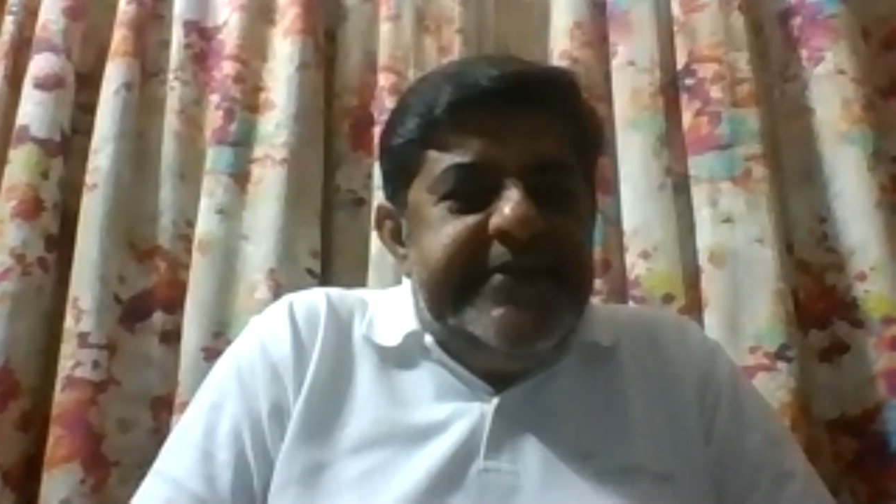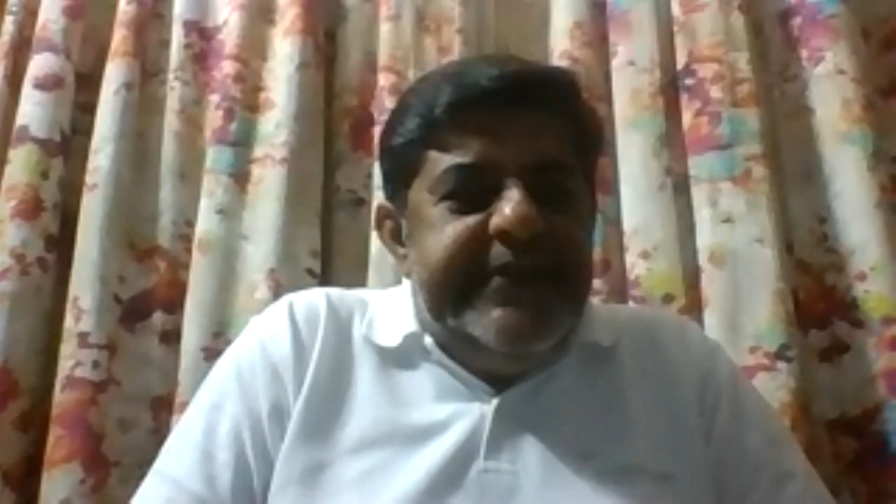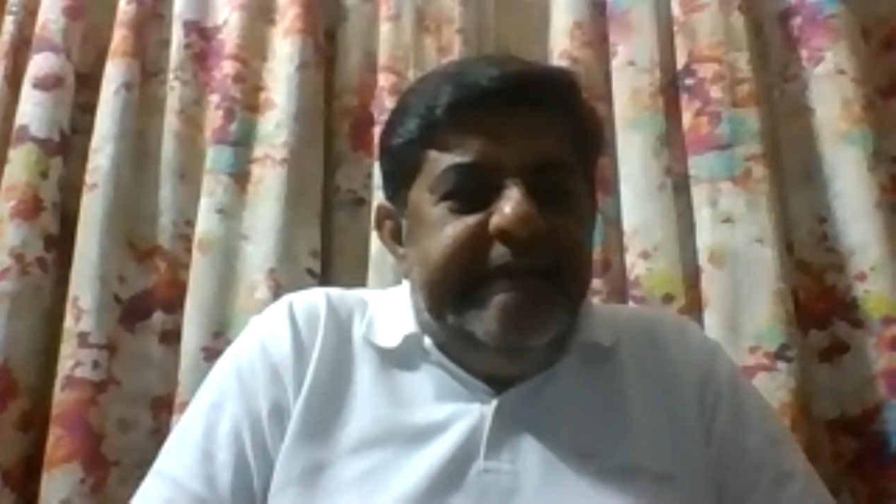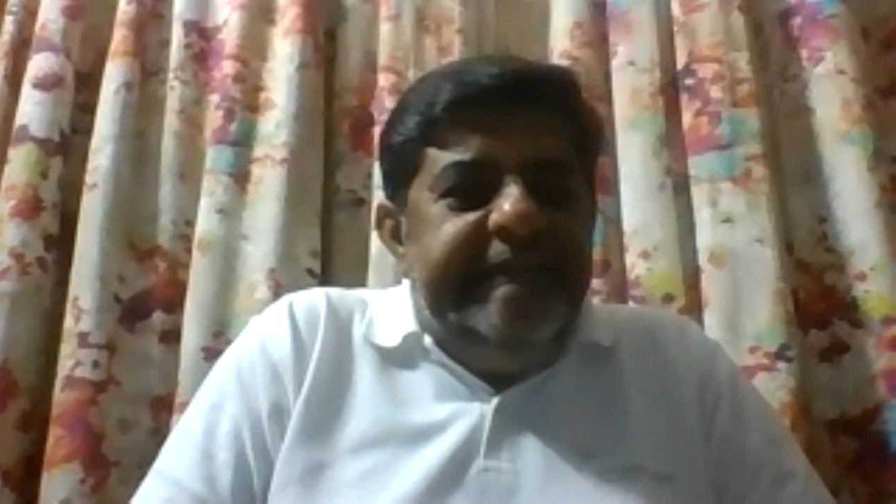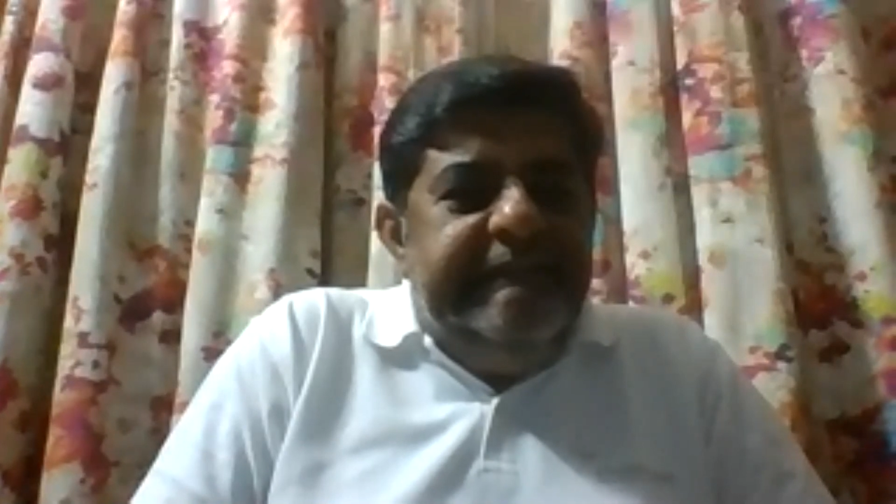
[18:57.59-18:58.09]

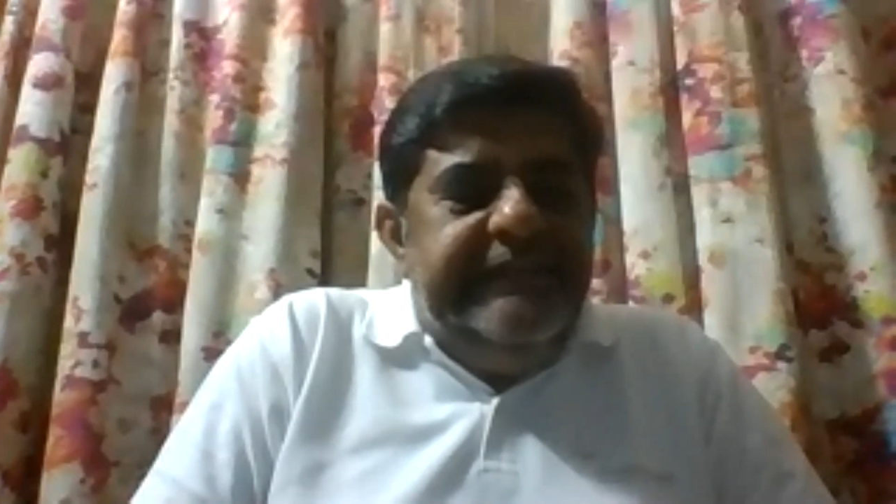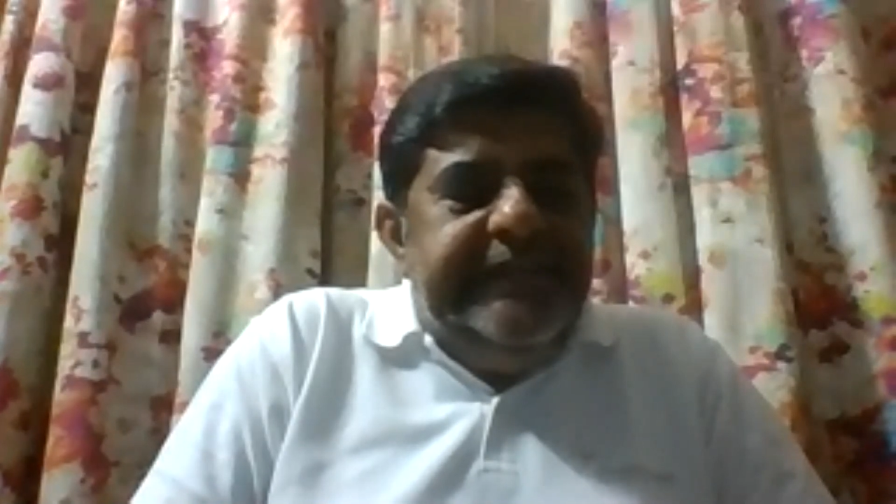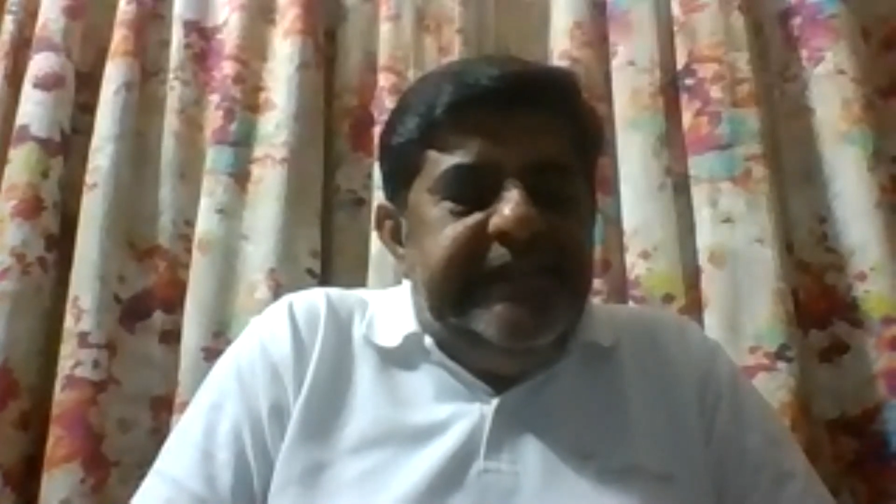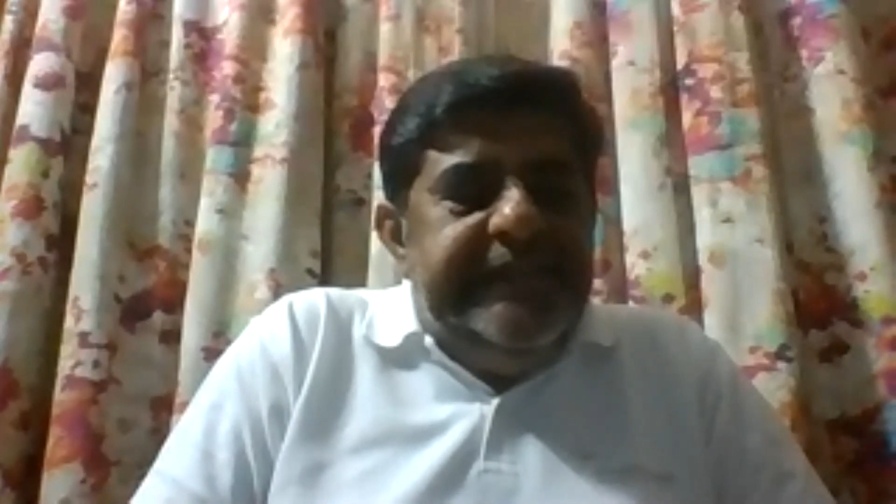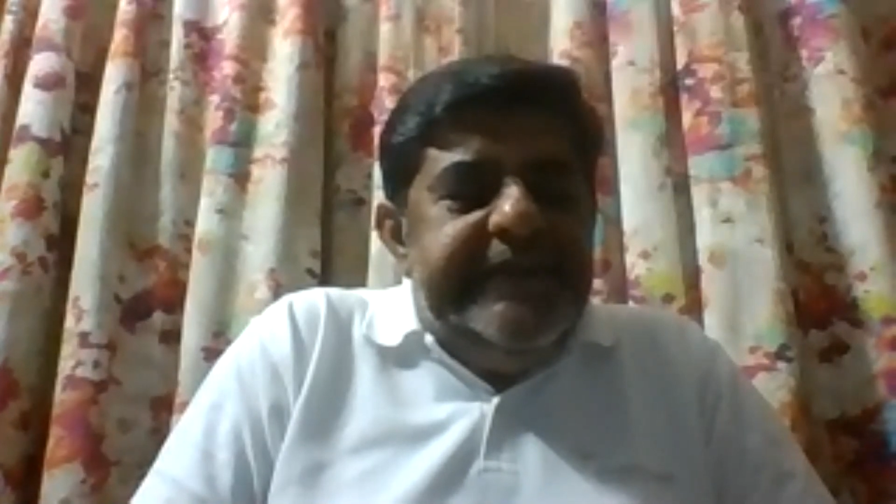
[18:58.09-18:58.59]
2
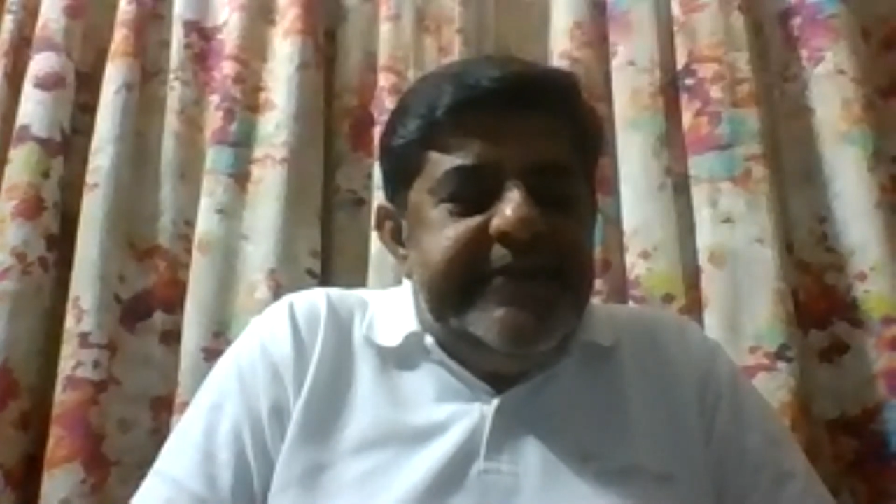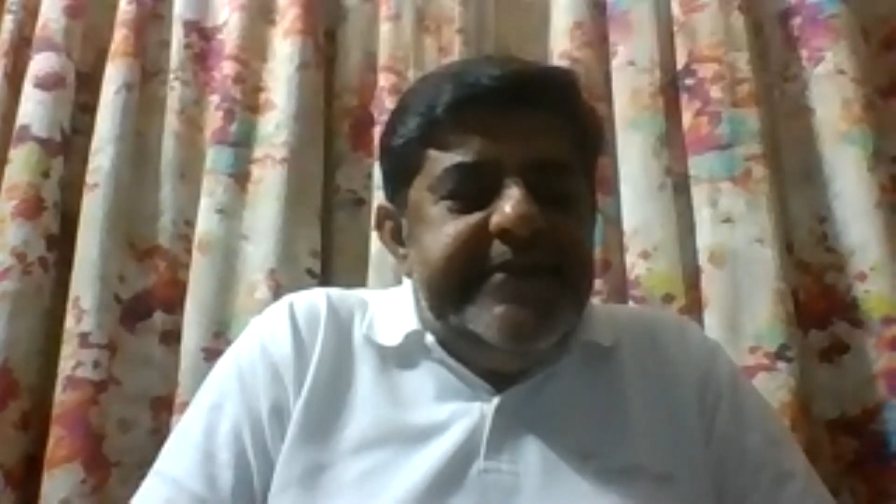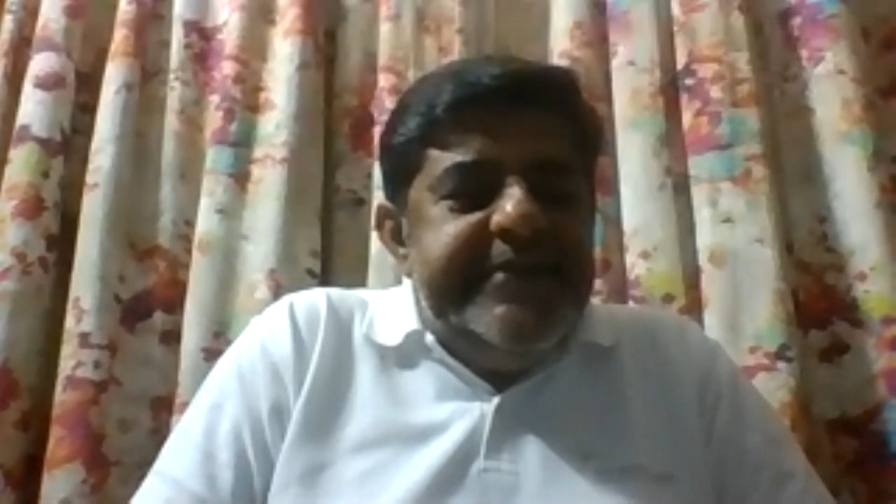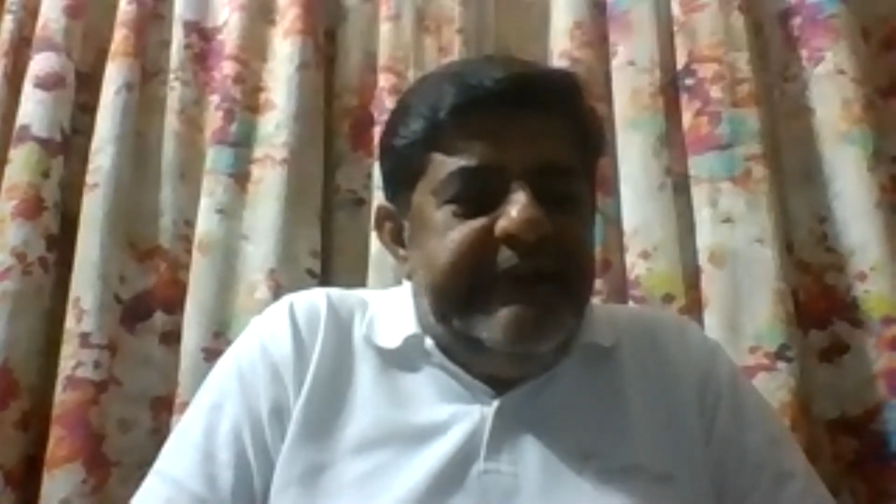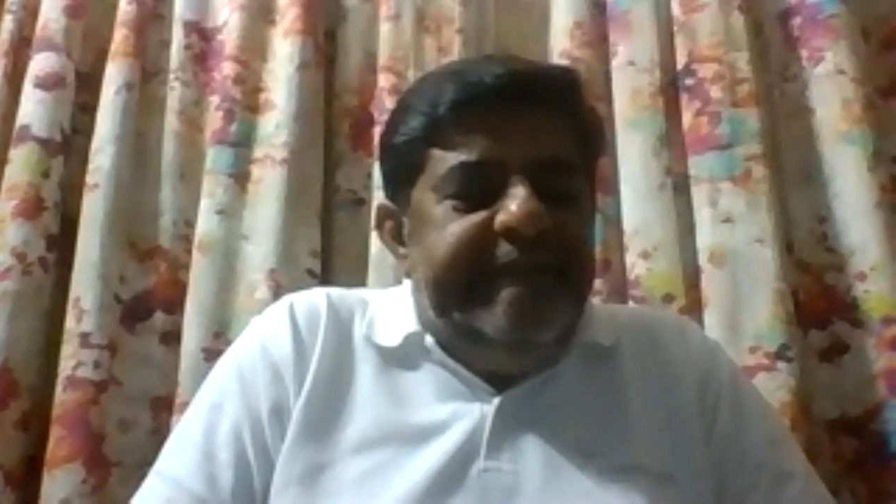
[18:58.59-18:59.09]
years is
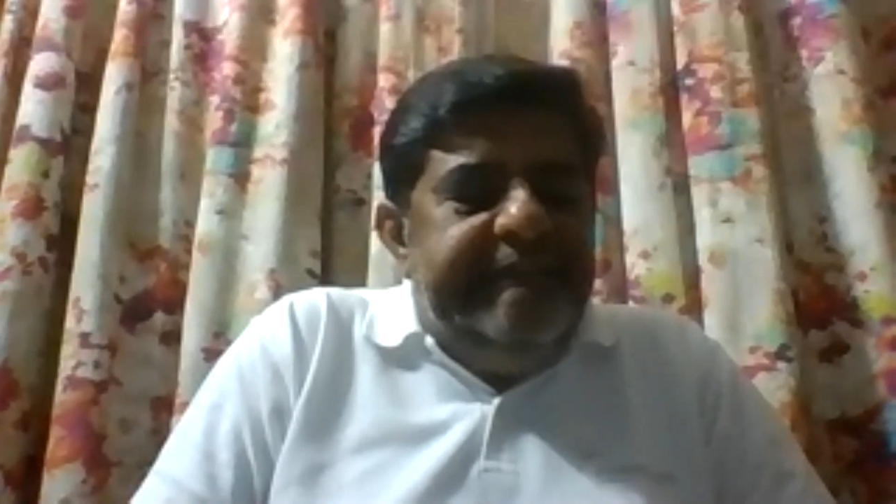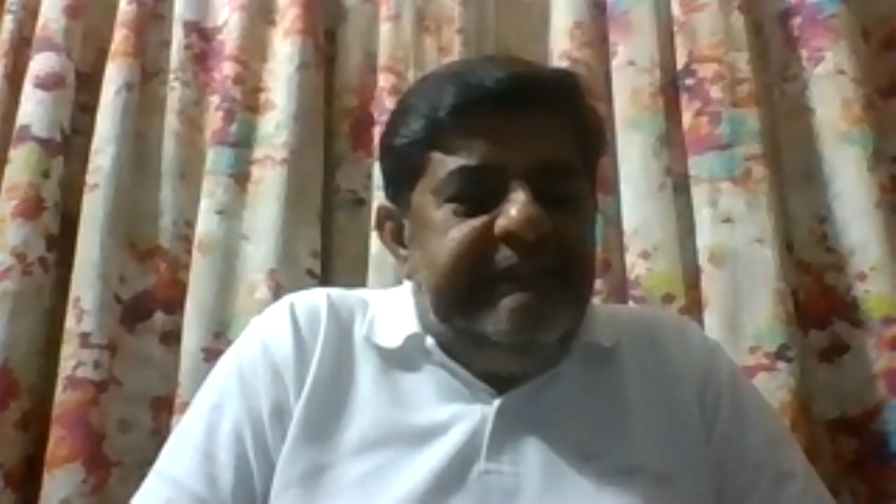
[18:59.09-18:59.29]
going to be.